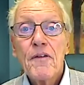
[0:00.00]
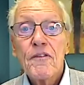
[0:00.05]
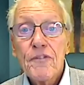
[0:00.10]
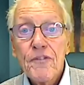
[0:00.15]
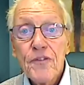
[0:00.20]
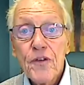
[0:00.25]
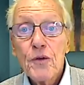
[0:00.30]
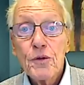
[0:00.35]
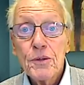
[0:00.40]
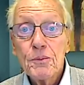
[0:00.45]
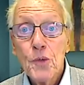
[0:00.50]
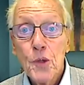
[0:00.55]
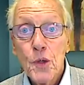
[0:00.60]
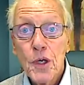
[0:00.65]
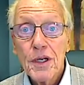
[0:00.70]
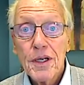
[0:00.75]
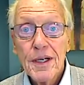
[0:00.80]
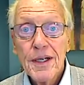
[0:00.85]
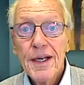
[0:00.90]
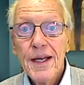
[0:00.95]

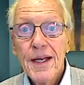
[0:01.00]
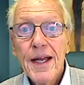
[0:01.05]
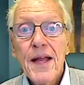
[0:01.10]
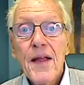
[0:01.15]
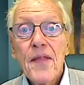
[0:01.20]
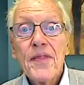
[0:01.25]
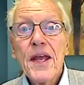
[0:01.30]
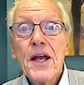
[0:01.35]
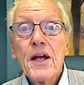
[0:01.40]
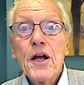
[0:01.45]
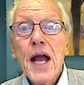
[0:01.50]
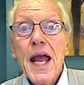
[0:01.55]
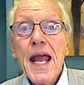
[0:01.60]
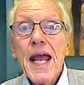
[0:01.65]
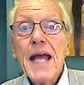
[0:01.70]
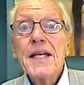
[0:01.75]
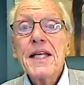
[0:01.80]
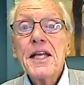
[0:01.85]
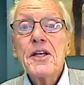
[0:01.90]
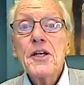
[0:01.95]
Furthermore, there are
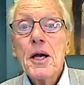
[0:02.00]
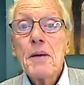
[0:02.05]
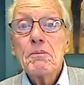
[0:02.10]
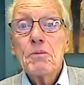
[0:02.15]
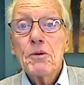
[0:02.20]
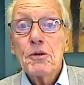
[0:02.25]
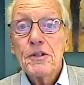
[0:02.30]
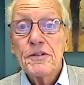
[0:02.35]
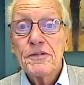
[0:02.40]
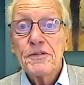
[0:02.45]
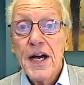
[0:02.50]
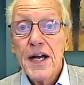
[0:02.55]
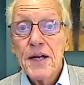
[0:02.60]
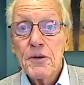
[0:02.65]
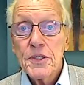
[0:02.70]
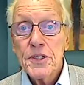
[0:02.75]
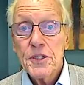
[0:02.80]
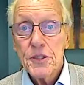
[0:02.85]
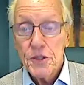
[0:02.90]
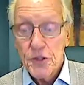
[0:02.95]
any number of
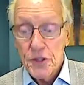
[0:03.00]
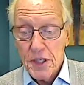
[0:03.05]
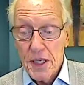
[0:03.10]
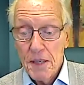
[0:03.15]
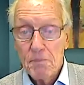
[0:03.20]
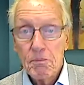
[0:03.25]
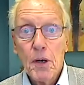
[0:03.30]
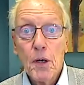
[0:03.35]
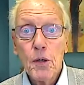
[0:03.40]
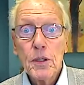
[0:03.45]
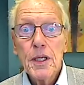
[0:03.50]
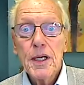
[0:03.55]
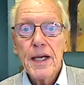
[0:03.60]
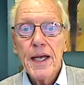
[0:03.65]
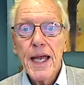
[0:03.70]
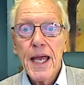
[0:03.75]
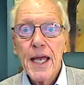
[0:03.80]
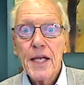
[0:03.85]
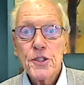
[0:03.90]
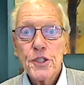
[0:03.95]
viruses, Ebola,
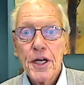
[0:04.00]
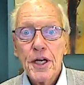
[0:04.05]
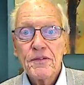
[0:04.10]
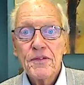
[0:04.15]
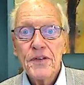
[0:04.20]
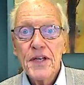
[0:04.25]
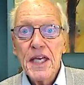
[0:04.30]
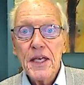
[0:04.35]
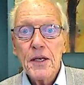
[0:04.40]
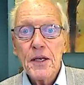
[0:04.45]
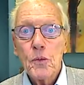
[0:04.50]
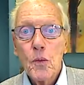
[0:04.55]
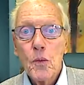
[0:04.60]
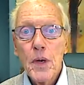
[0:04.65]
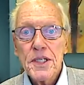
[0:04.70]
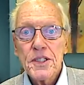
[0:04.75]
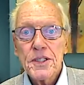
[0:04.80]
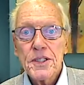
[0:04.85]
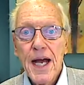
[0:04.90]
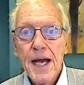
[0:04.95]
HIV,
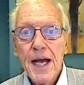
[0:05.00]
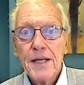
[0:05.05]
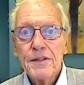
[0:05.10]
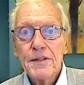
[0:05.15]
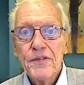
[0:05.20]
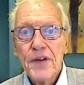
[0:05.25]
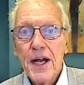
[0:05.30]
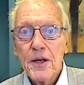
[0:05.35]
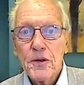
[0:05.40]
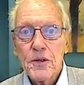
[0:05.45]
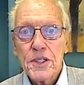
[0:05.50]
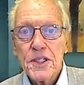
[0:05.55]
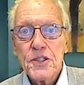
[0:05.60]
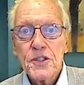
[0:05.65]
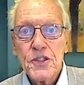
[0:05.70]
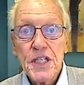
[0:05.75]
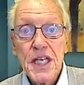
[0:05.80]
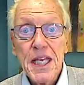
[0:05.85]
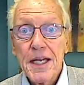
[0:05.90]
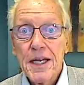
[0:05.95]
West Nile virus,
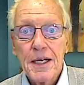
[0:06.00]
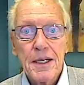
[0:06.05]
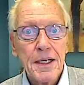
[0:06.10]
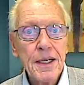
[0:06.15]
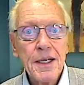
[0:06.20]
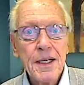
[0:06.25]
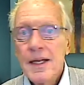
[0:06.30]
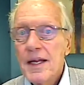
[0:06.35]
Zika.